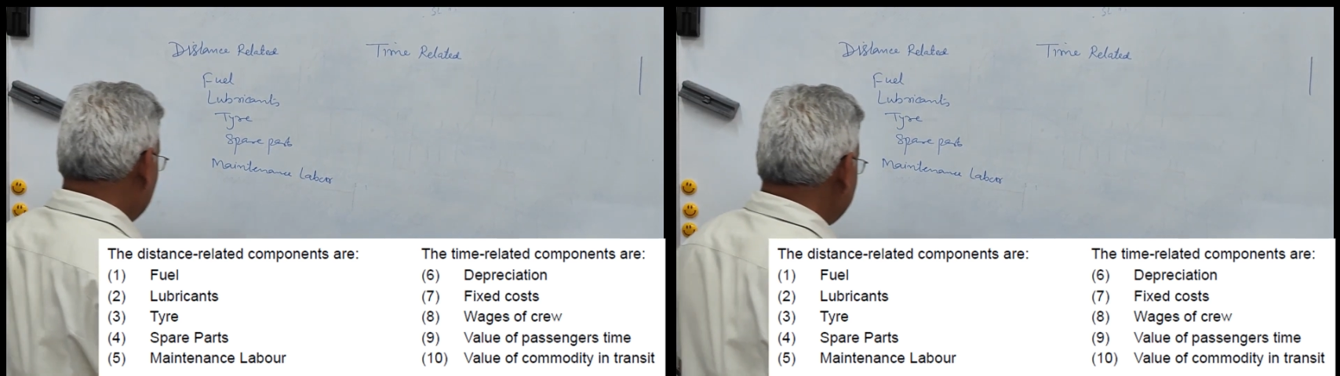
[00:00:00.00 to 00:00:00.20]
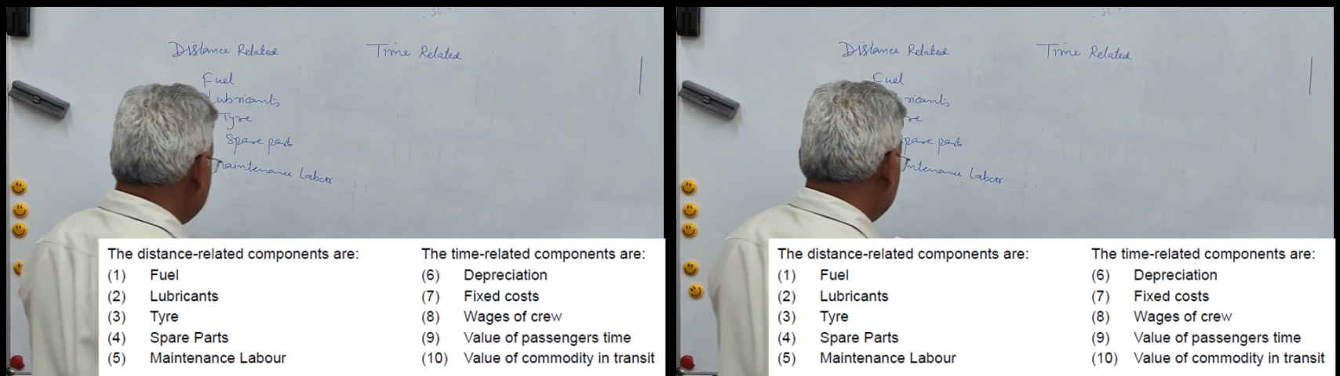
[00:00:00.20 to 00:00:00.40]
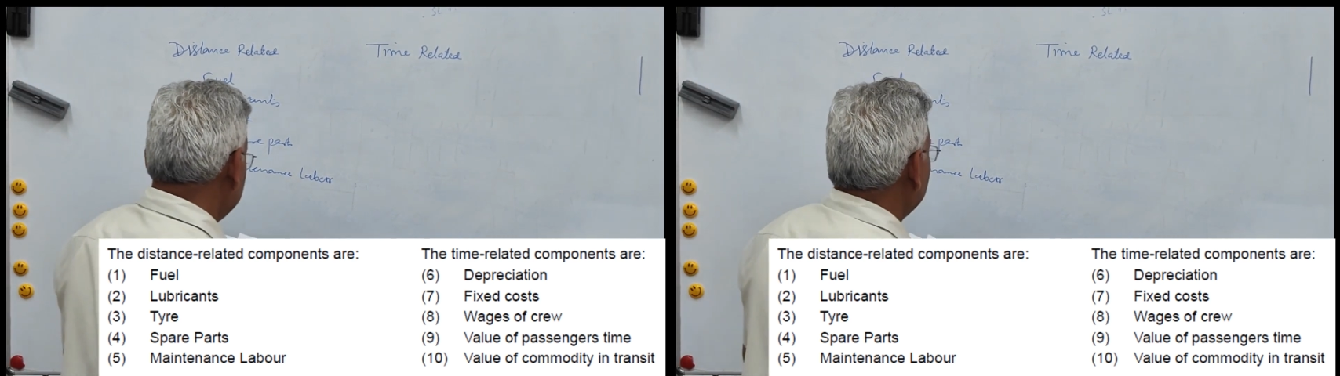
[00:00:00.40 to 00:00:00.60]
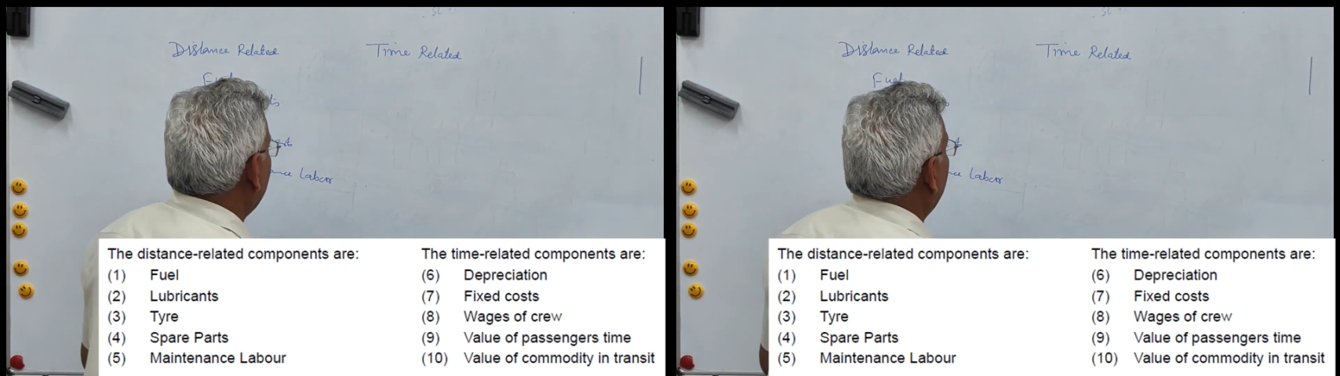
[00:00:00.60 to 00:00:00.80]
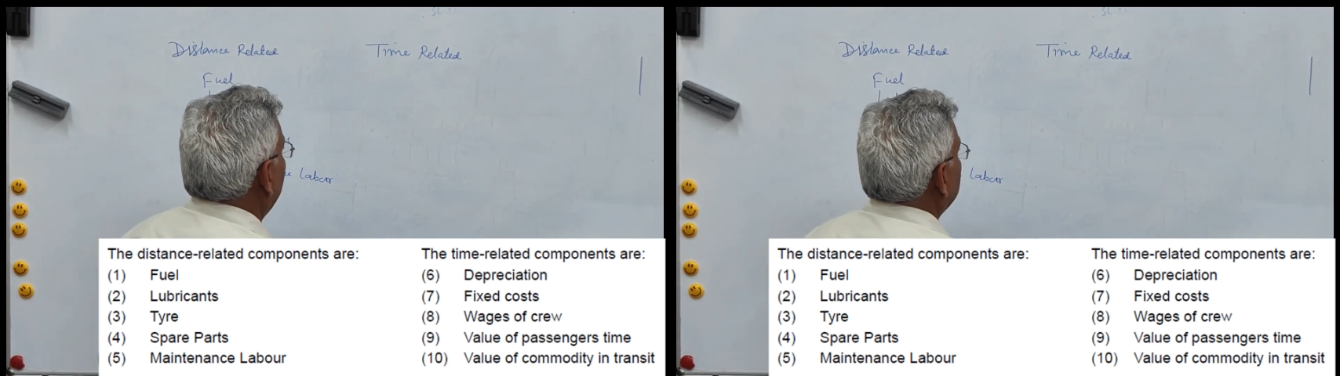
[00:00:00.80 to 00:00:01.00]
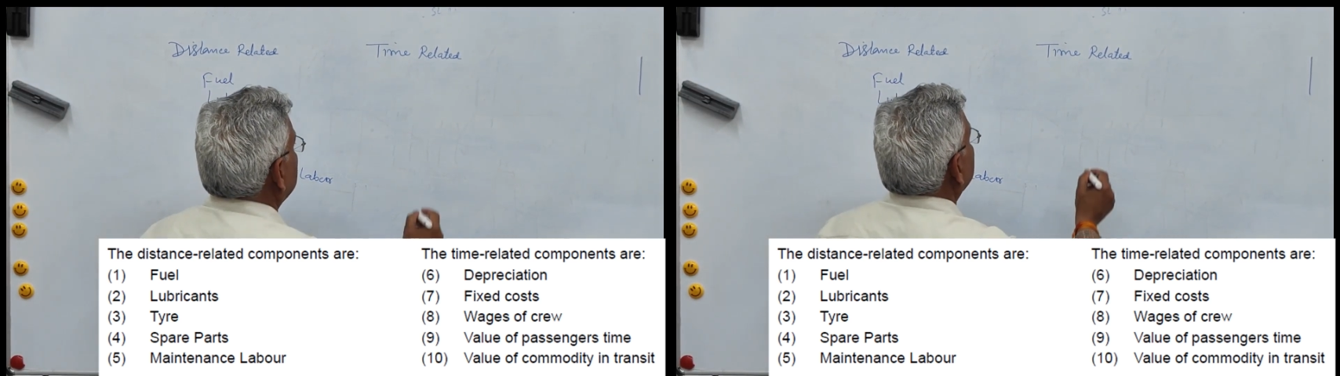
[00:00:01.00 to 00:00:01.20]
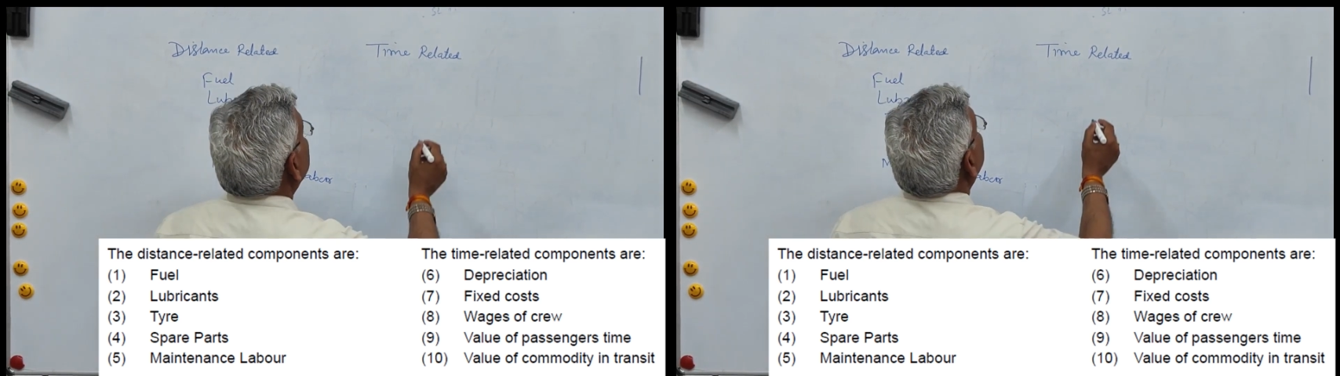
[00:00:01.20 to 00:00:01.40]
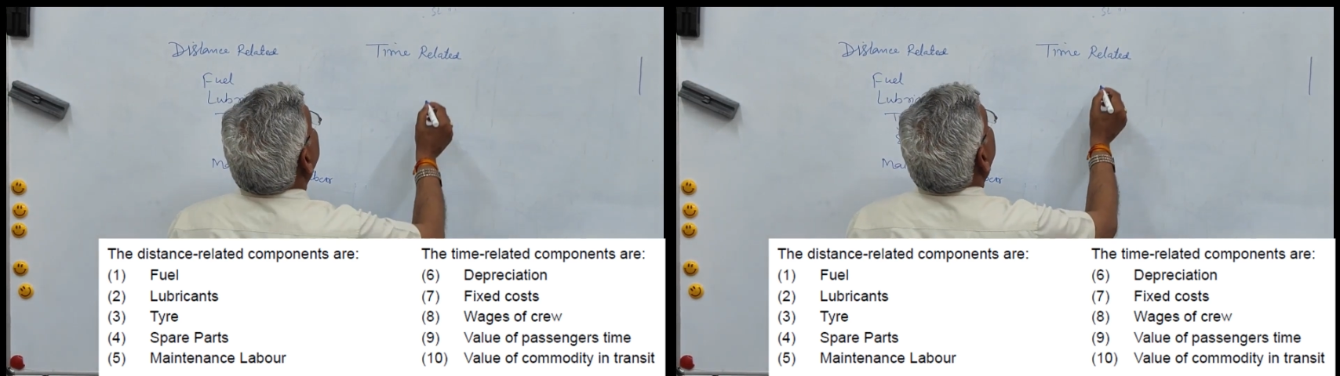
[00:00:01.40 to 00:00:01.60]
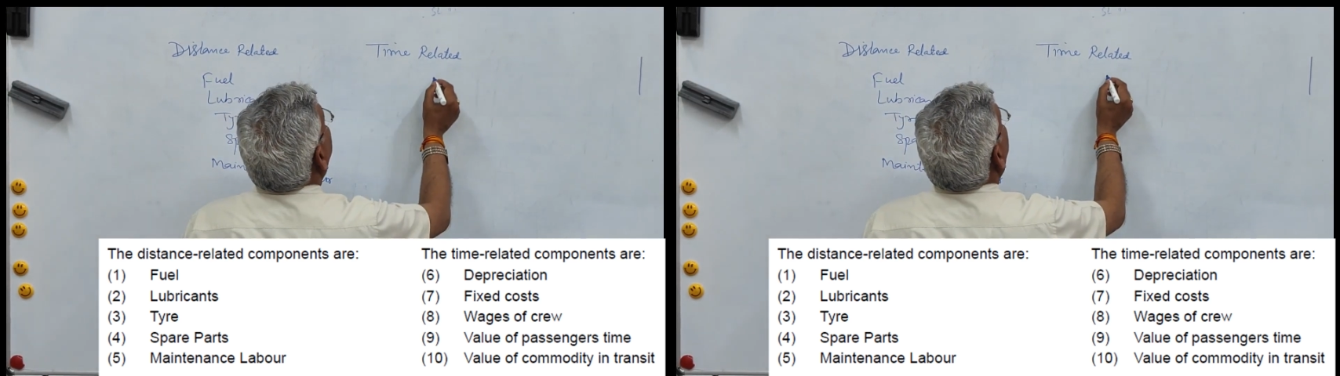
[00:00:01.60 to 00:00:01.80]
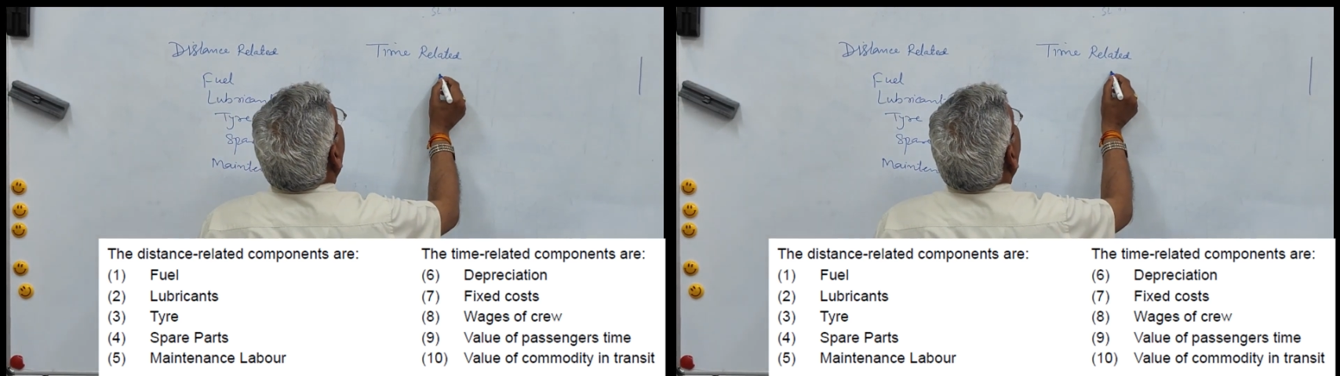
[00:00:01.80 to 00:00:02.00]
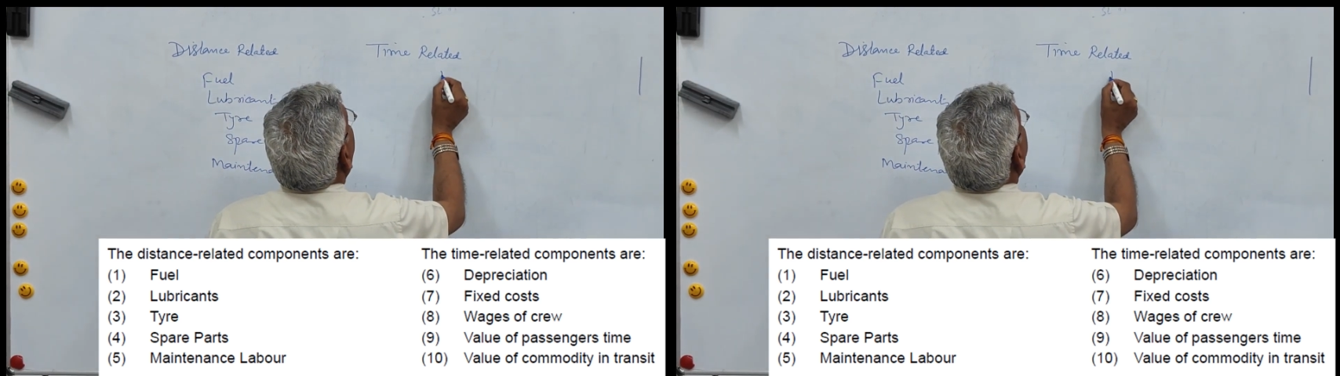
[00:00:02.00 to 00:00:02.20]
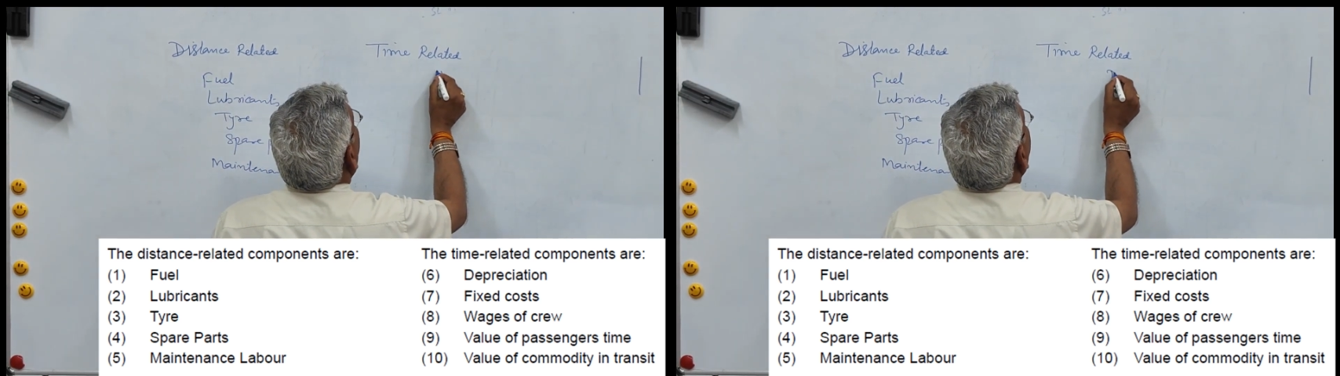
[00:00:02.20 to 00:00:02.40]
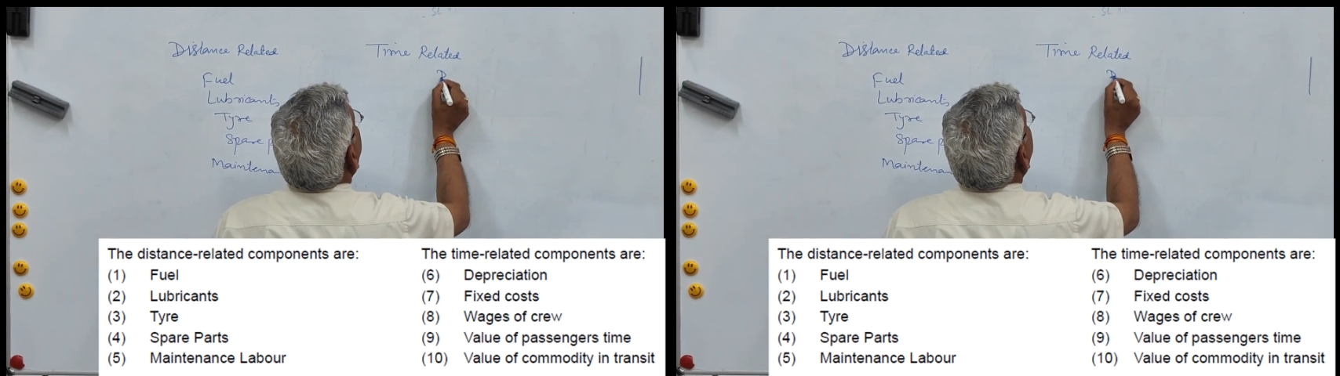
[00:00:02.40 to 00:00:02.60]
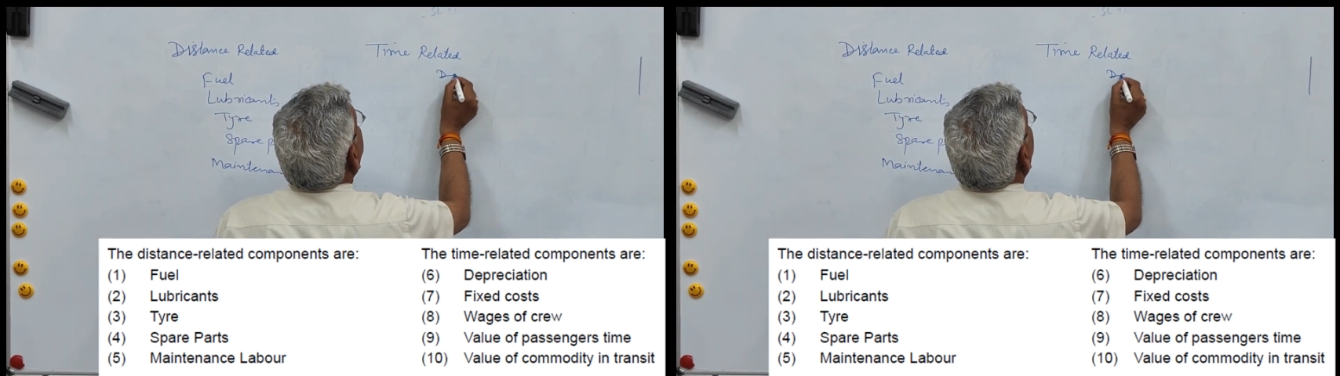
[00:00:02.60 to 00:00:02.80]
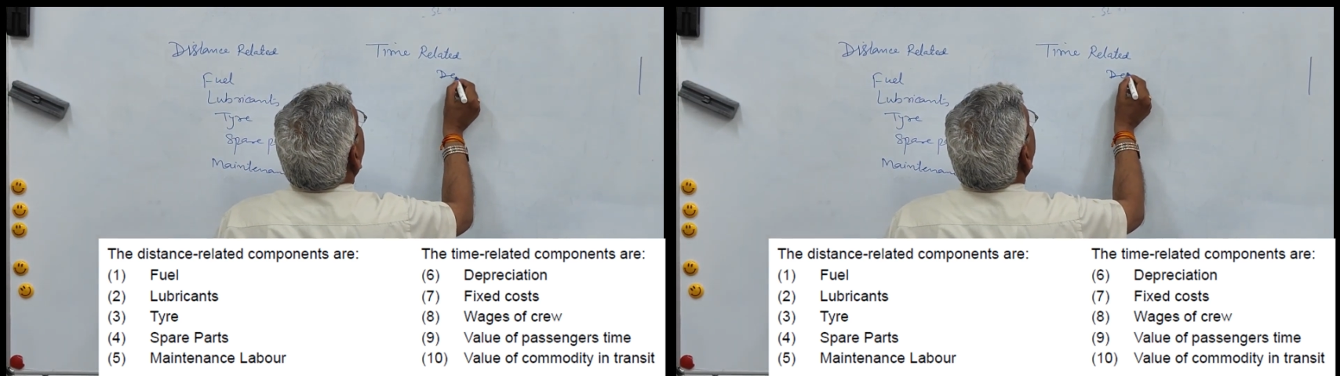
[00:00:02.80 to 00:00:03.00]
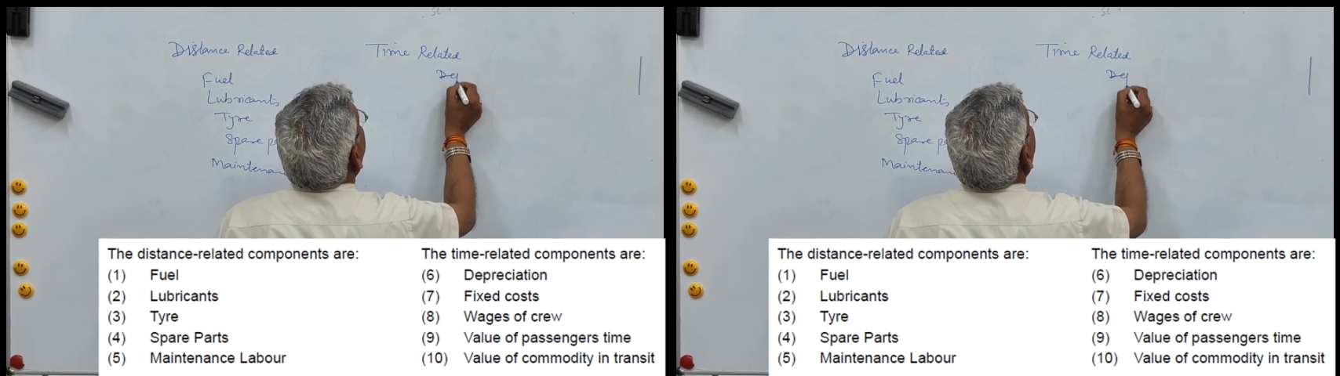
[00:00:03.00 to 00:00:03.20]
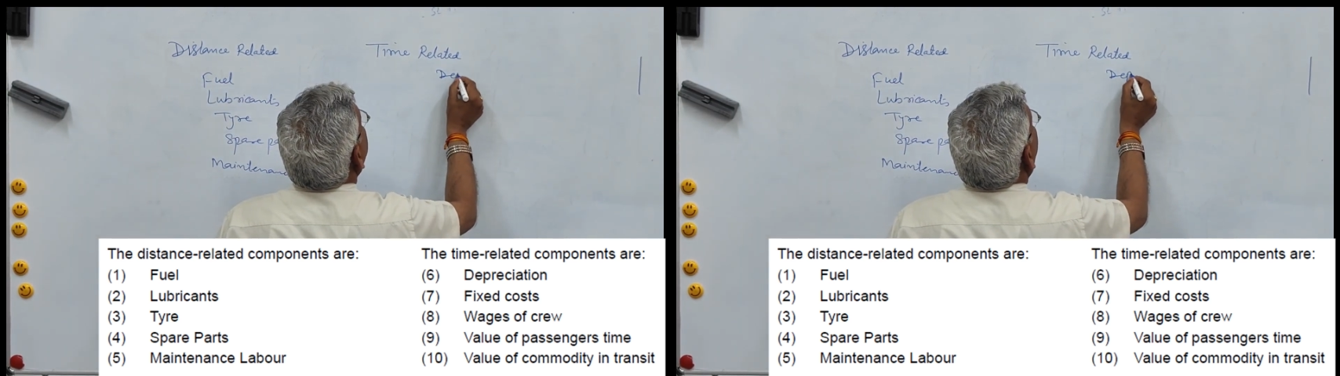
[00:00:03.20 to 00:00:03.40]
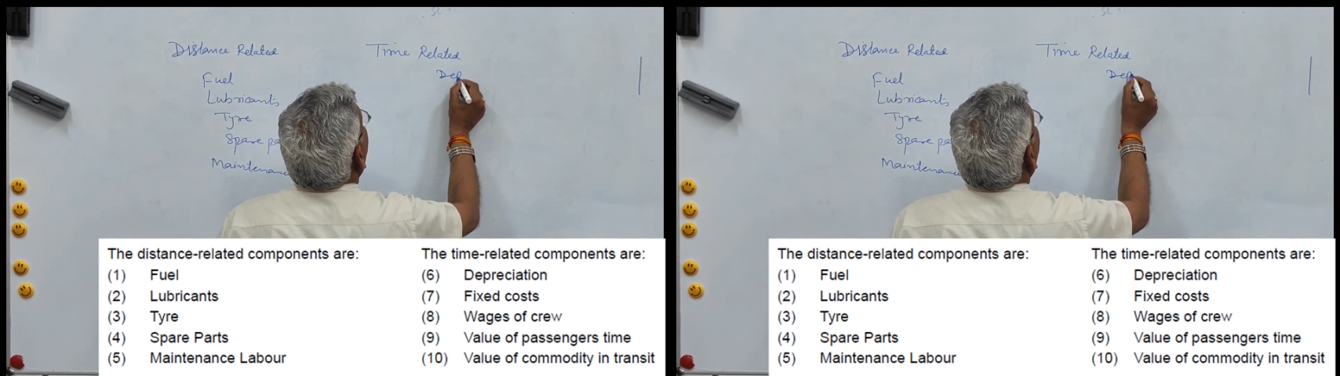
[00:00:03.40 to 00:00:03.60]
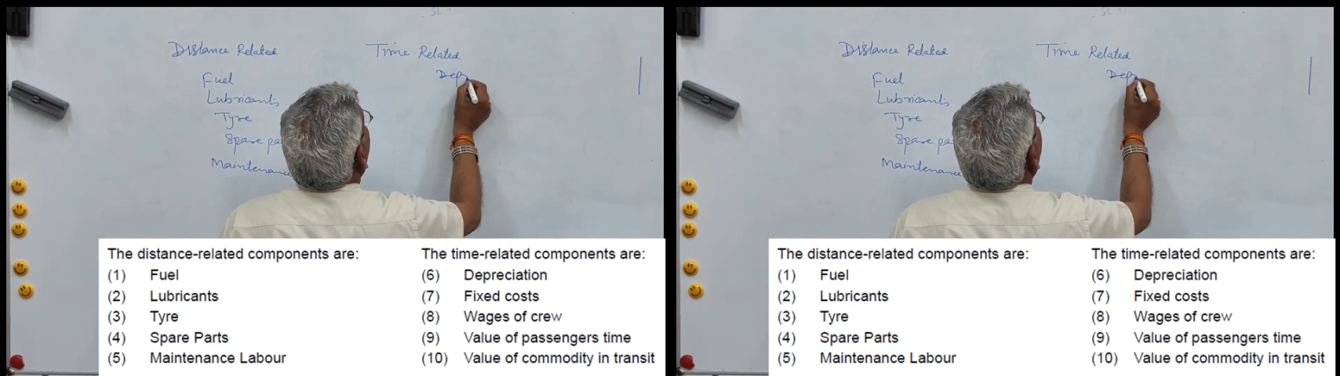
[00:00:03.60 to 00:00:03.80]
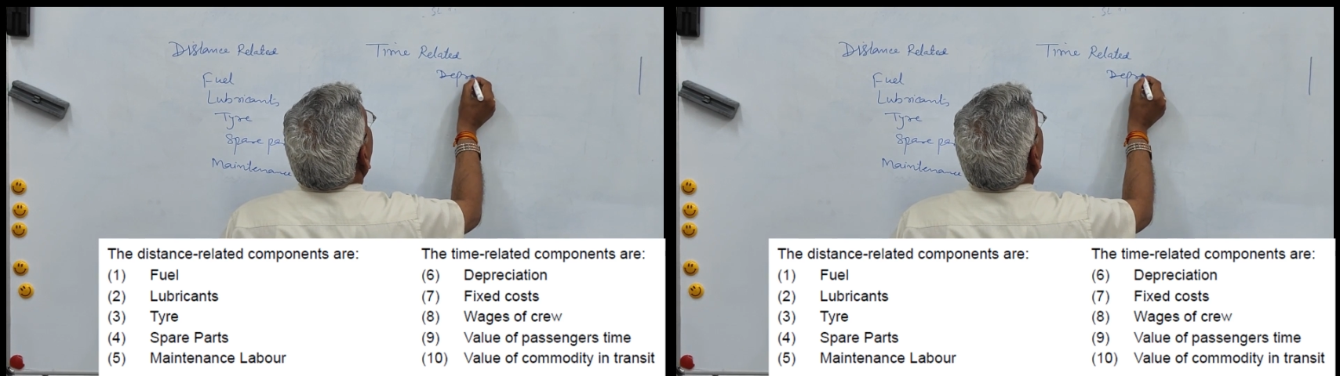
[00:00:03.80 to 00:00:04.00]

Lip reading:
(no speaker visible)